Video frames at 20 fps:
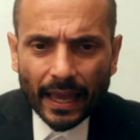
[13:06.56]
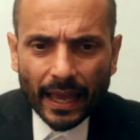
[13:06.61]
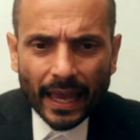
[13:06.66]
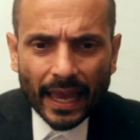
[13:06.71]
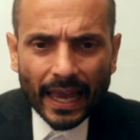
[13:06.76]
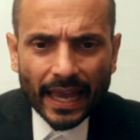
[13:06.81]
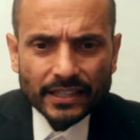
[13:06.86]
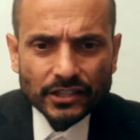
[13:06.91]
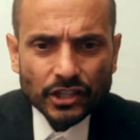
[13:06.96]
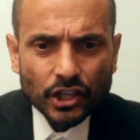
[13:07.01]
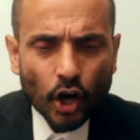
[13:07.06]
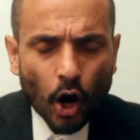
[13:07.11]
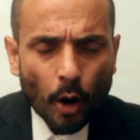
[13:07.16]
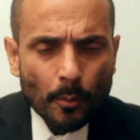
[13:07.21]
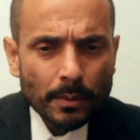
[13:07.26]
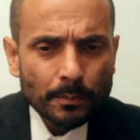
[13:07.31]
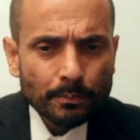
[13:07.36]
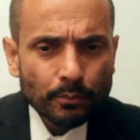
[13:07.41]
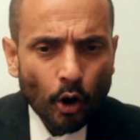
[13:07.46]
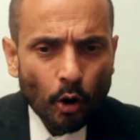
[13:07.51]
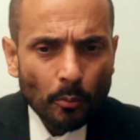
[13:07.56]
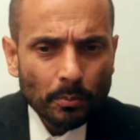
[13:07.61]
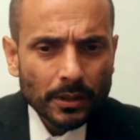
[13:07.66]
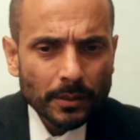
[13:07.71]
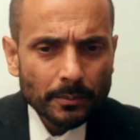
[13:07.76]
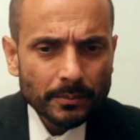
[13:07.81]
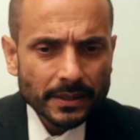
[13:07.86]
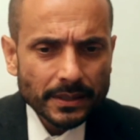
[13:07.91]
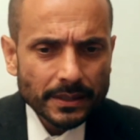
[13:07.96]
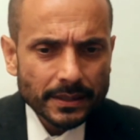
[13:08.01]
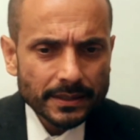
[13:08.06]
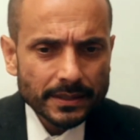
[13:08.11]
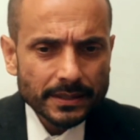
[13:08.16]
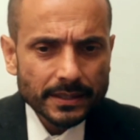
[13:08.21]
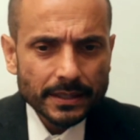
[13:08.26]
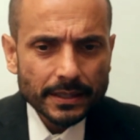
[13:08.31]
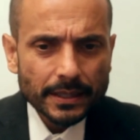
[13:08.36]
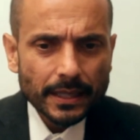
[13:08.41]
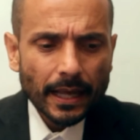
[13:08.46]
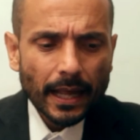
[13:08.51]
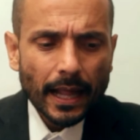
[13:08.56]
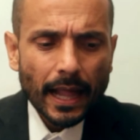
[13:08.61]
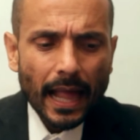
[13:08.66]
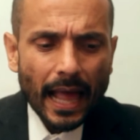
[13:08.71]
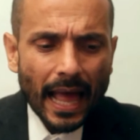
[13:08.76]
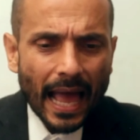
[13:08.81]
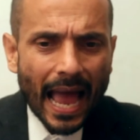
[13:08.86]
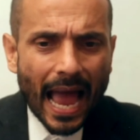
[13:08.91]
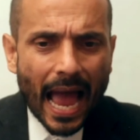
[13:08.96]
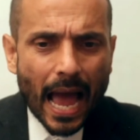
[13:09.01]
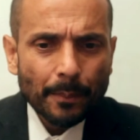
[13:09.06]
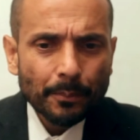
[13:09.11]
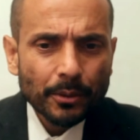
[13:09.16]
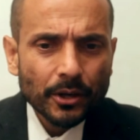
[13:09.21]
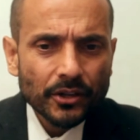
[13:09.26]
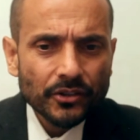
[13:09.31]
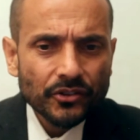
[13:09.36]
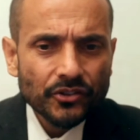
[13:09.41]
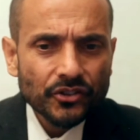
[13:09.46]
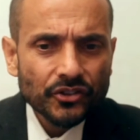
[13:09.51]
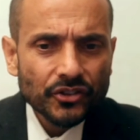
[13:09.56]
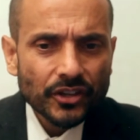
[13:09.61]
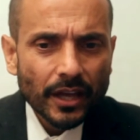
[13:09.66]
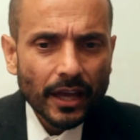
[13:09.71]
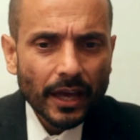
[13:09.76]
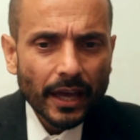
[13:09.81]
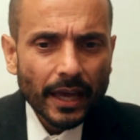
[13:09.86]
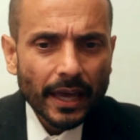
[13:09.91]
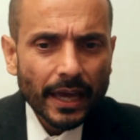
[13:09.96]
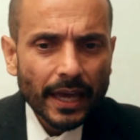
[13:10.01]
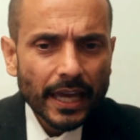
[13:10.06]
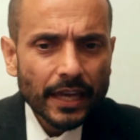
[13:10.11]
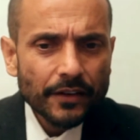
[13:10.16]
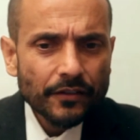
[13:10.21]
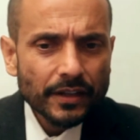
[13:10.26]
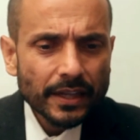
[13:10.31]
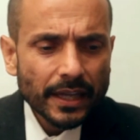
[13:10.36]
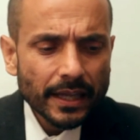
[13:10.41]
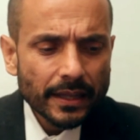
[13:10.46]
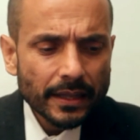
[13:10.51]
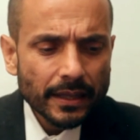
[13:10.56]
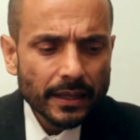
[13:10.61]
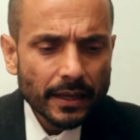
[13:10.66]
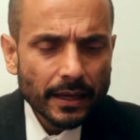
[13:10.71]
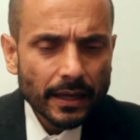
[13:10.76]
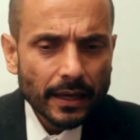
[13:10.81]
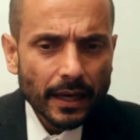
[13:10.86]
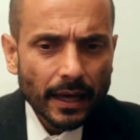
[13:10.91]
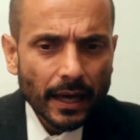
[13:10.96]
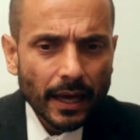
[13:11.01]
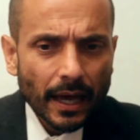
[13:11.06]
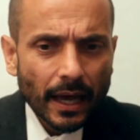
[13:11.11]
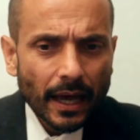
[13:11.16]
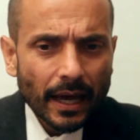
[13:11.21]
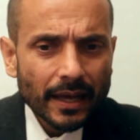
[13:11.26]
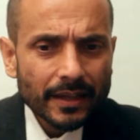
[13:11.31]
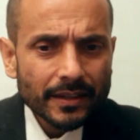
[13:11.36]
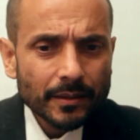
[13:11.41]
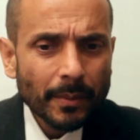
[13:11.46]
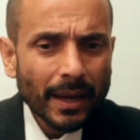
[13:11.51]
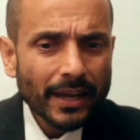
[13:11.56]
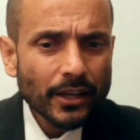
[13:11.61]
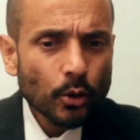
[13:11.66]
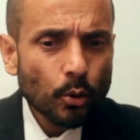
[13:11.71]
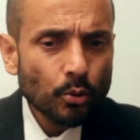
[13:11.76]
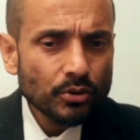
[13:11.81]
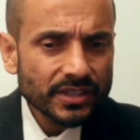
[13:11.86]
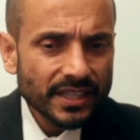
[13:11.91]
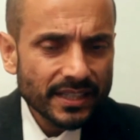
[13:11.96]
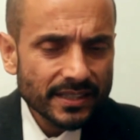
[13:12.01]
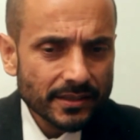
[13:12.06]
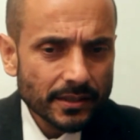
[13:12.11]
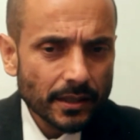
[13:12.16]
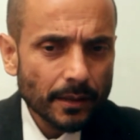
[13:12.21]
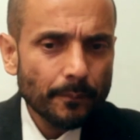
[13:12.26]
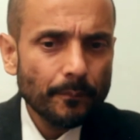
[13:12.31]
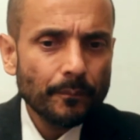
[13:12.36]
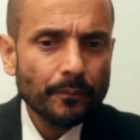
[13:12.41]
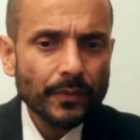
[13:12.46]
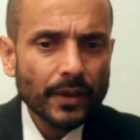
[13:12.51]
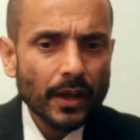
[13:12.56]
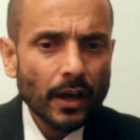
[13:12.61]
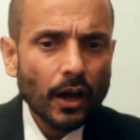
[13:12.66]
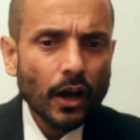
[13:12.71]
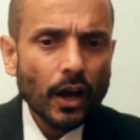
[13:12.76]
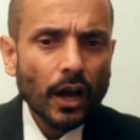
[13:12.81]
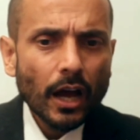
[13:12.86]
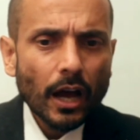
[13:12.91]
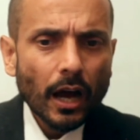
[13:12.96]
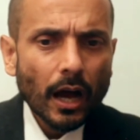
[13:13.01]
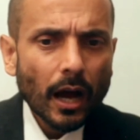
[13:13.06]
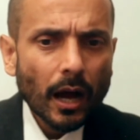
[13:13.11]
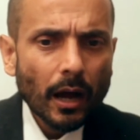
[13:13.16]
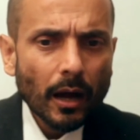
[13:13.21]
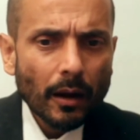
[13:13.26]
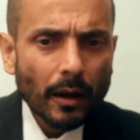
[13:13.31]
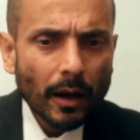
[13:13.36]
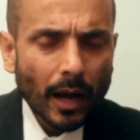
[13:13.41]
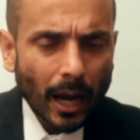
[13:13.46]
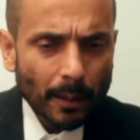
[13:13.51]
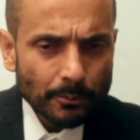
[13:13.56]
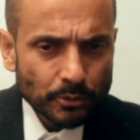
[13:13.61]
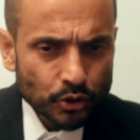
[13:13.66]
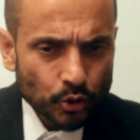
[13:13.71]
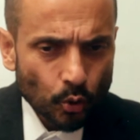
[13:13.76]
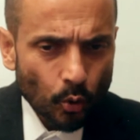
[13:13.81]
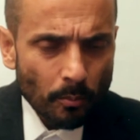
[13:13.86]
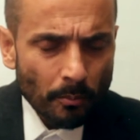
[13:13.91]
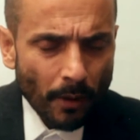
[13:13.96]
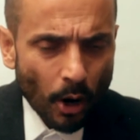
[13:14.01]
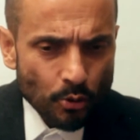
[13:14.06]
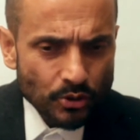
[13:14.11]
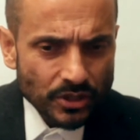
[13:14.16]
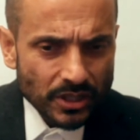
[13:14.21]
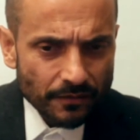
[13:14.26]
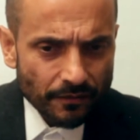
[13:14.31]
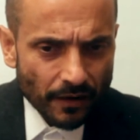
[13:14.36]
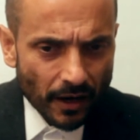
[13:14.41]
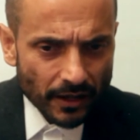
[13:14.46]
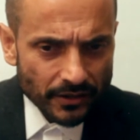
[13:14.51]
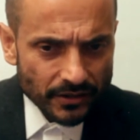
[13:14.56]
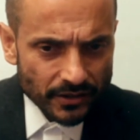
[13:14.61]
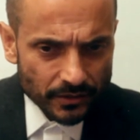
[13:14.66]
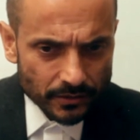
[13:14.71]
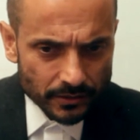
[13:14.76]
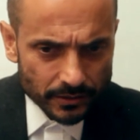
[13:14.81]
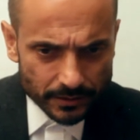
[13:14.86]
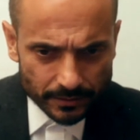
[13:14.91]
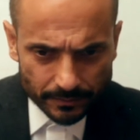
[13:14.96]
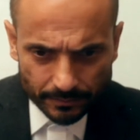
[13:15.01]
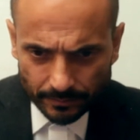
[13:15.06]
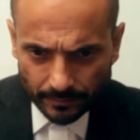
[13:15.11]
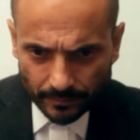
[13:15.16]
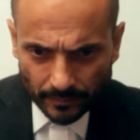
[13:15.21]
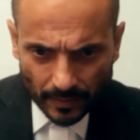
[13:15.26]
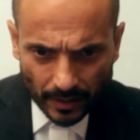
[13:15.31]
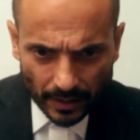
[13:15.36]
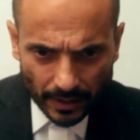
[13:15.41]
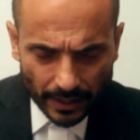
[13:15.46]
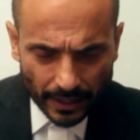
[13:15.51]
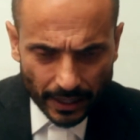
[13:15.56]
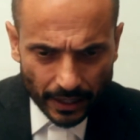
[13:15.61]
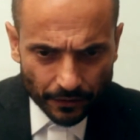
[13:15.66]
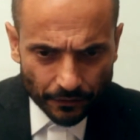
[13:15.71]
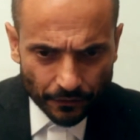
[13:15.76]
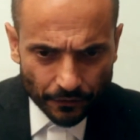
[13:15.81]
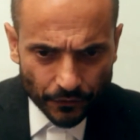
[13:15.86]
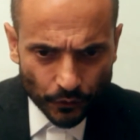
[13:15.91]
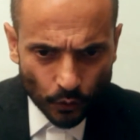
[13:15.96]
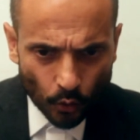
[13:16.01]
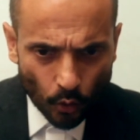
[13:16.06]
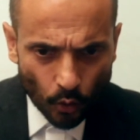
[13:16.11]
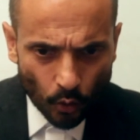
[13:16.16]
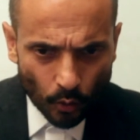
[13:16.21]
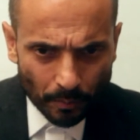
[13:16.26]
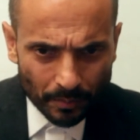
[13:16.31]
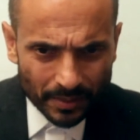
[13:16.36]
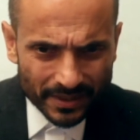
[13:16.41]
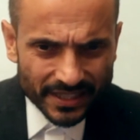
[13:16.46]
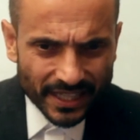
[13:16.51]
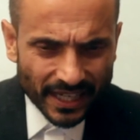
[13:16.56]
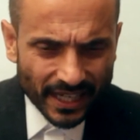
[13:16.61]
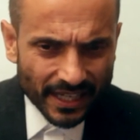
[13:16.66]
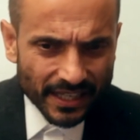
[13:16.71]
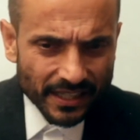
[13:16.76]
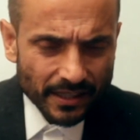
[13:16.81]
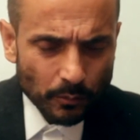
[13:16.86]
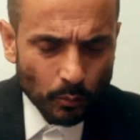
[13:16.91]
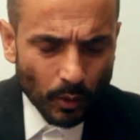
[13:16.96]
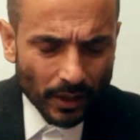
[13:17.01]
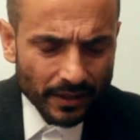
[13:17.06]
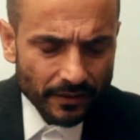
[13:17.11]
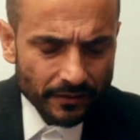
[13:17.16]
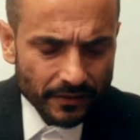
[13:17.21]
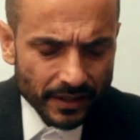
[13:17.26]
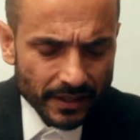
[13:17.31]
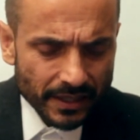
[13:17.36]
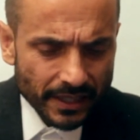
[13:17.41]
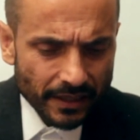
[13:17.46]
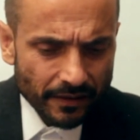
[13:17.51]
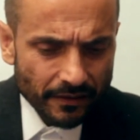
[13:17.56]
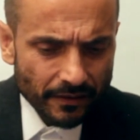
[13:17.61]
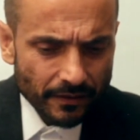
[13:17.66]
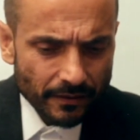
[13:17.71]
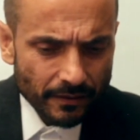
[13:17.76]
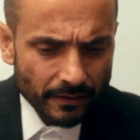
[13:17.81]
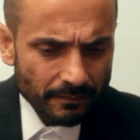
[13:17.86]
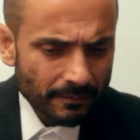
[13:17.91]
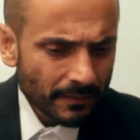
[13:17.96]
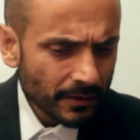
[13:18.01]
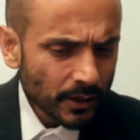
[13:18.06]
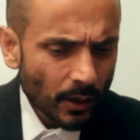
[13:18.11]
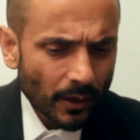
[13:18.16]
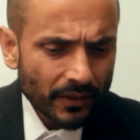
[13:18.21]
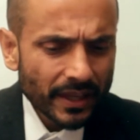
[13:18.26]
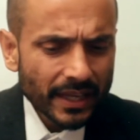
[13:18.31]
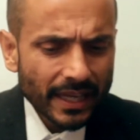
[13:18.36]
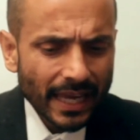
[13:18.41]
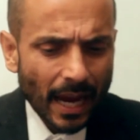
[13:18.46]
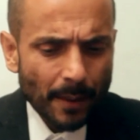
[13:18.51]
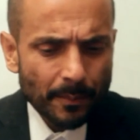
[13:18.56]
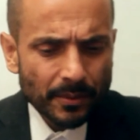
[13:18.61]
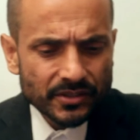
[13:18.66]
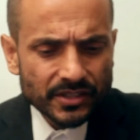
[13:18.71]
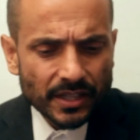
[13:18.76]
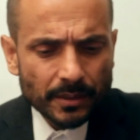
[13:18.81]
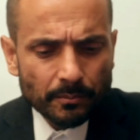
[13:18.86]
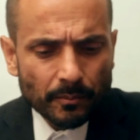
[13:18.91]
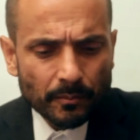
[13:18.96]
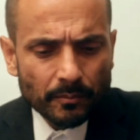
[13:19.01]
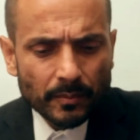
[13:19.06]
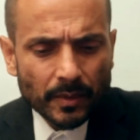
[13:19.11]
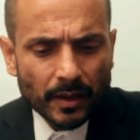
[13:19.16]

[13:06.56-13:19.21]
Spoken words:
It's a common problem that happens even in the medical system. I'm sure most of us, if you're particularly in one of I think it happens in